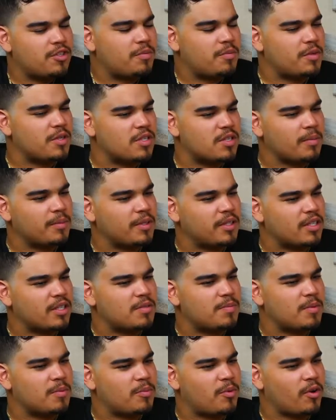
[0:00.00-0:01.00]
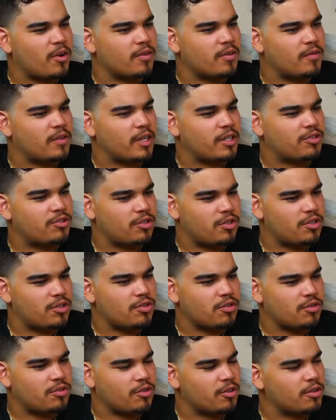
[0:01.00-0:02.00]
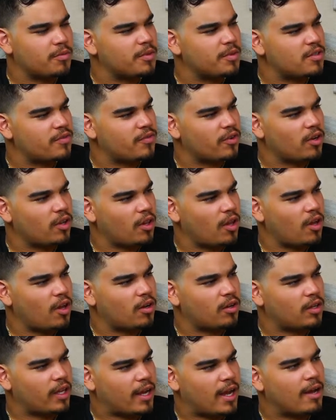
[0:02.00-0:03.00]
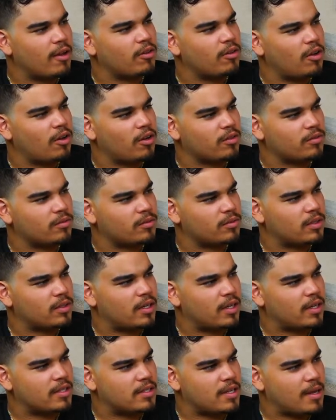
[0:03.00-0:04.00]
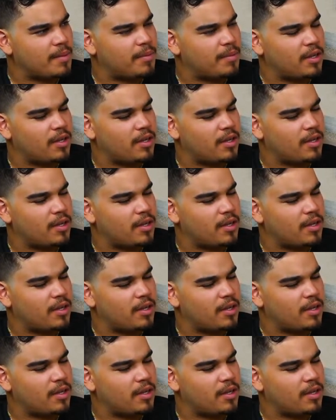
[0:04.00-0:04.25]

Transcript: been something that's been part of like traditional tournaments for a long? Like how long has that been a